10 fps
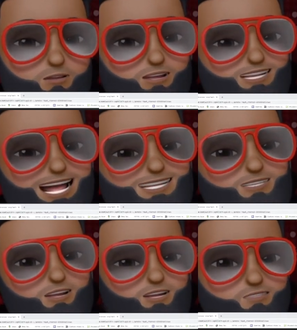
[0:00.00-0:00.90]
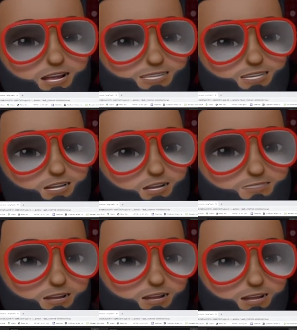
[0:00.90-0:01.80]
What's that term they say,
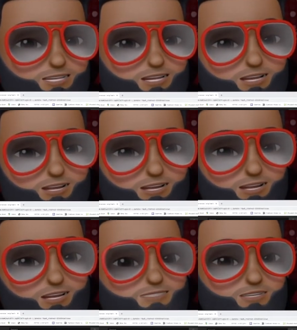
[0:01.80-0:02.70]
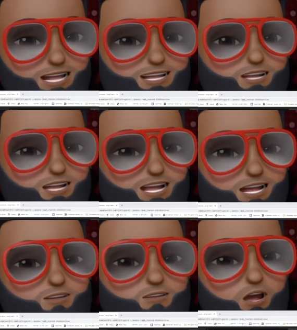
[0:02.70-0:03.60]
man? If it ain't the
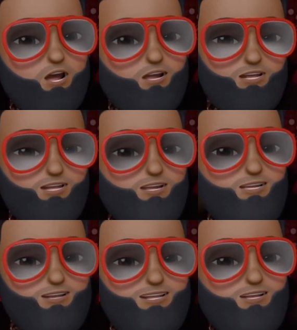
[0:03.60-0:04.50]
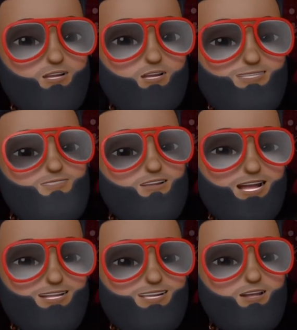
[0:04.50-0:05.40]
kettle calling the if it
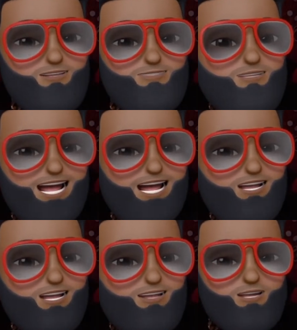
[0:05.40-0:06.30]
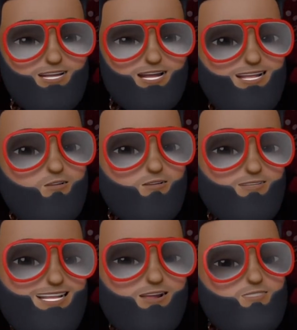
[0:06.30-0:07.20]
ain't the pot calling the kettle
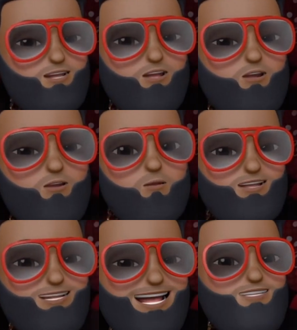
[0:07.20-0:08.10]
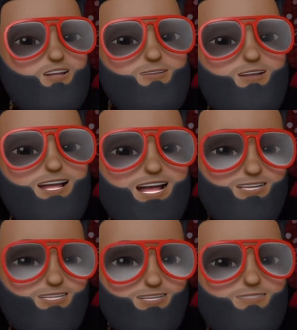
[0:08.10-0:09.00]
black, what what's that
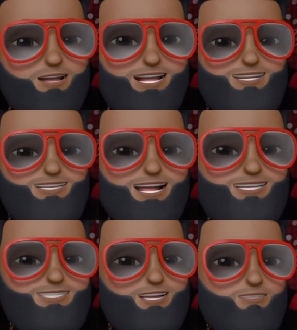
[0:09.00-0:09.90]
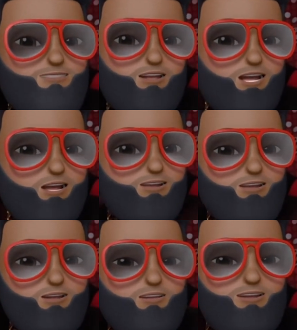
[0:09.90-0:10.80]
terminology? Somebody in the chat tell me, yo.
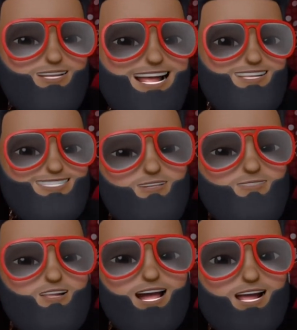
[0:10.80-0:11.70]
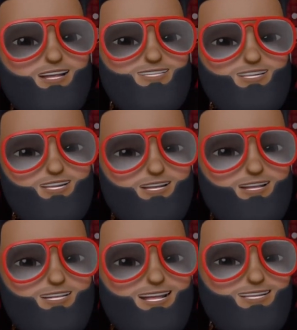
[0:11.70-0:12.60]
What's that terminology?
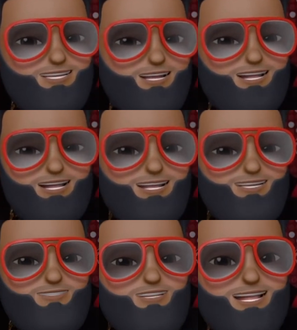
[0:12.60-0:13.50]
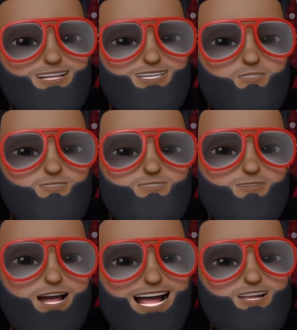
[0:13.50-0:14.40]
They say if it ain't the
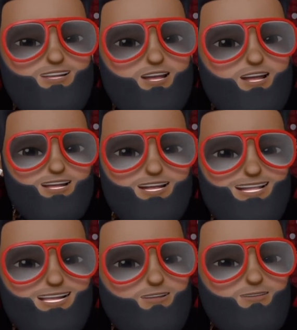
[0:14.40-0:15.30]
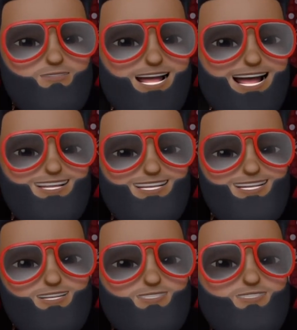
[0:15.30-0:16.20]
pot calling the kettle black,
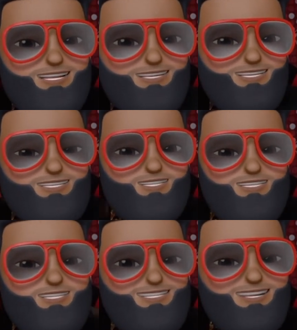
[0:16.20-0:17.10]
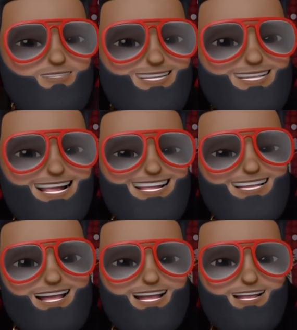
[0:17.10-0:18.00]
if it ain't the some shit like
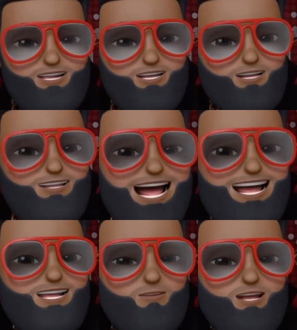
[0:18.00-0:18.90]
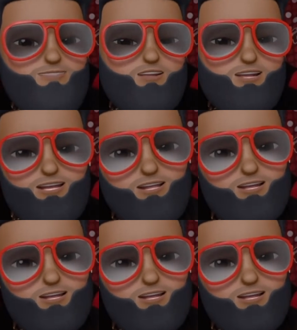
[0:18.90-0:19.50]
that. Y'all get what I'm saying.